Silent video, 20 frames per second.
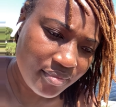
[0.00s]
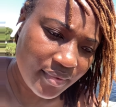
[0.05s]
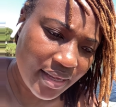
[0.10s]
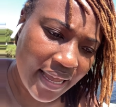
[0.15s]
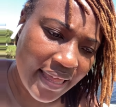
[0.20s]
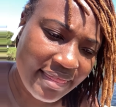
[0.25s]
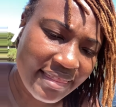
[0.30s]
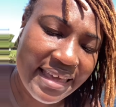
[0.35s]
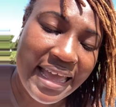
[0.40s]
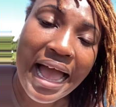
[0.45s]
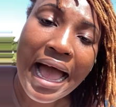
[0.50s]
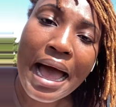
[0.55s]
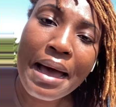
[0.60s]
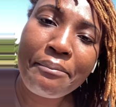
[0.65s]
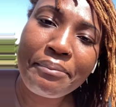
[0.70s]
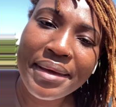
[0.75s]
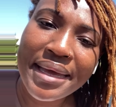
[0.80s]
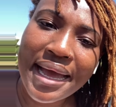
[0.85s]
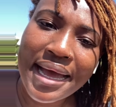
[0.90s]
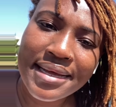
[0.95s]
and the
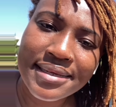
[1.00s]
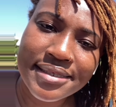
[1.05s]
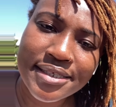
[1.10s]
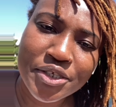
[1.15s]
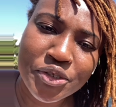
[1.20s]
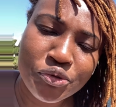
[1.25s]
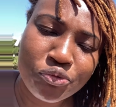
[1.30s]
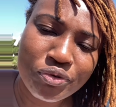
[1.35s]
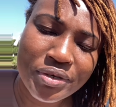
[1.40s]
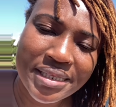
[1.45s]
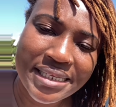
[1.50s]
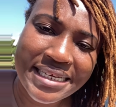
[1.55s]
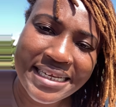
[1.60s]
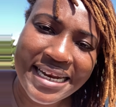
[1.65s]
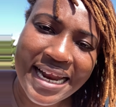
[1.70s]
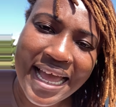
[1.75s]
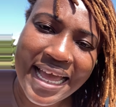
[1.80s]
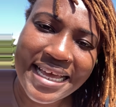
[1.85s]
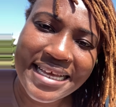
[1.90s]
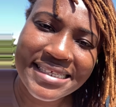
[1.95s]
ambiance is really
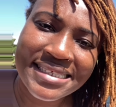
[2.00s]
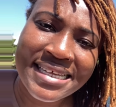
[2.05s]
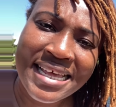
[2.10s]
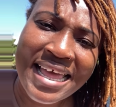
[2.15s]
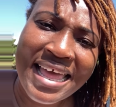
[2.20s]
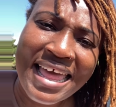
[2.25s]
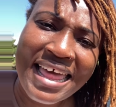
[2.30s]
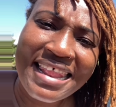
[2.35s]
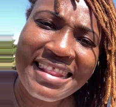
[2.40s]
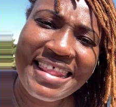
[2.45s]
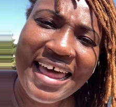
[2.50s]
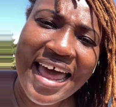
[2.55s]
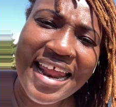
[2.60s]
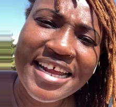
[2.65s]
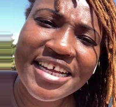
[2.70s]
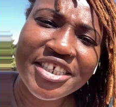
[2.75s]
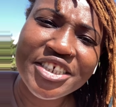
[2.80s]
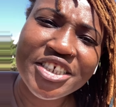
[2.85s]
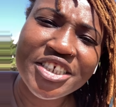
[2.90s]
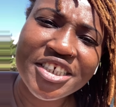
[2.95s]
nice that
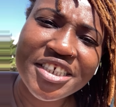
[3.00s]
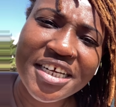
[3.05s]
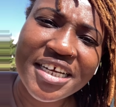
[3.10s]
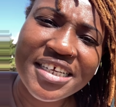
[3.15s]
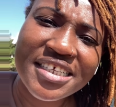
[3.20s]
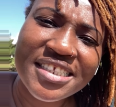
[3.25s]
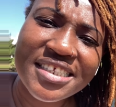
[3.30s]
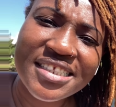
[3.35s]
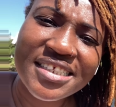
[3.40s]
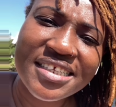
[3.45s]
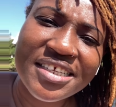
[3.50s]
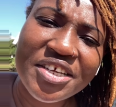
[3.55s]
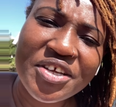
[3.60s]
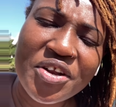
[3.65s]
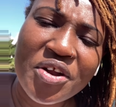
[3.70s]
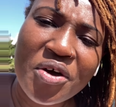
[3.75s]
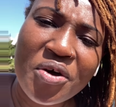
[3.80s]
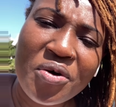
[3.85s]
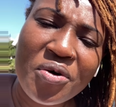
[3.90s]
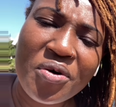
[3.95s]
is just you
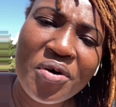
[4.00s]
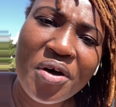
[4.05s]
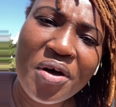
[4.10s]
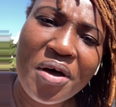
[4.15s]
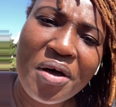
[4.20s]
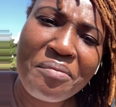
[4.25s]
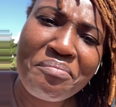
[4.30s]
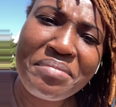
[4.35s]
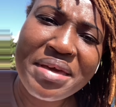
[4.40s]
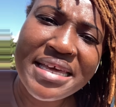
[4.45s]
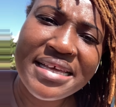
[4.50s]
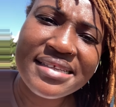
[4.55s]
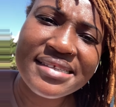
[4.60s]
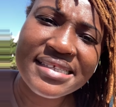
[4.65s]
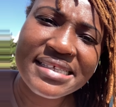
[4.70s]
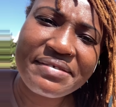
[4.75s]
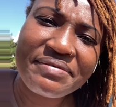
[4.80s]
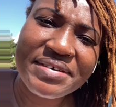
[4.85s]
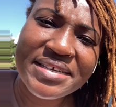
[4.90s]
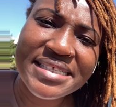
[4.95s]
know a
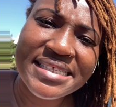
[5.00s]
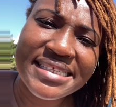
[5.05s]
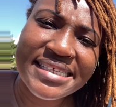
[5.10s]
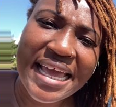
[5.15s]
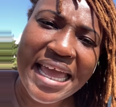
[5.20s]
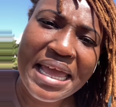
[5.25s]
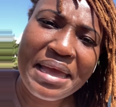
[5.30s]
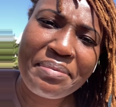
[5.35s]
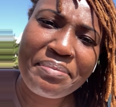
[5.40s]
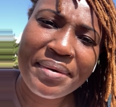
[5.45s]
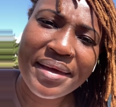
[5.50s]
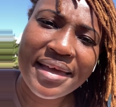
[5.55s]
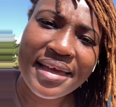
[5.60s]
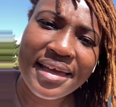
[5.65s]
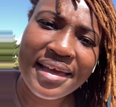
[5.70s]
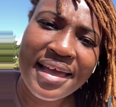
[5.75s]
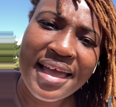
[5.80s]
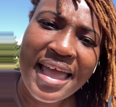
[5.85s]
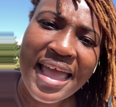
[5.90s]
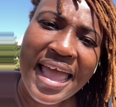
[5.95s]
means of
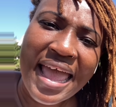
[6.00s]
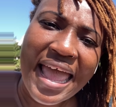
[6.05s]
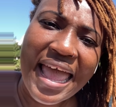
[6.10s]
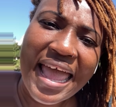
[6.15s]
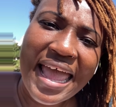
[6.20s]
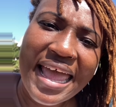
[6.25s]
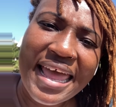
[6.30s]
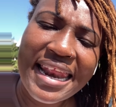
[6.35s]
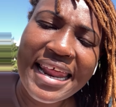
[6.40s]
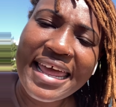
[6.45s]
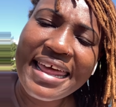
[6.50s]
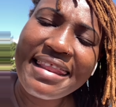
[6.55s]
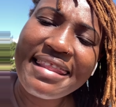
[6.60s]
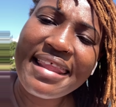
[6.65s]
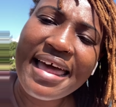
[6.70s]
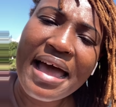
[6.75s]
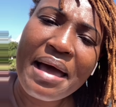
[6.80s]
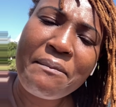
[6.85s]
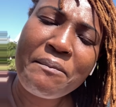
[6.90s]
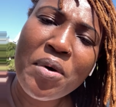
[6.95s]
escaping and in
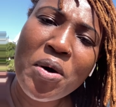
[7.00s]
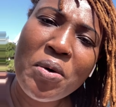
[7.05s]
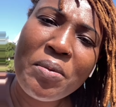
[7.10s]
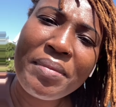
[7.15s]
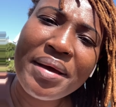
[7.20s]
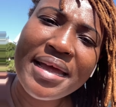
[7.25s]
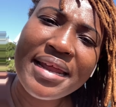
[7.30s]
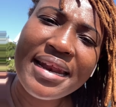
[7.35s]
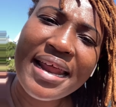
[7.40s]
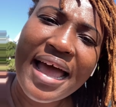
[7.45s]
that moment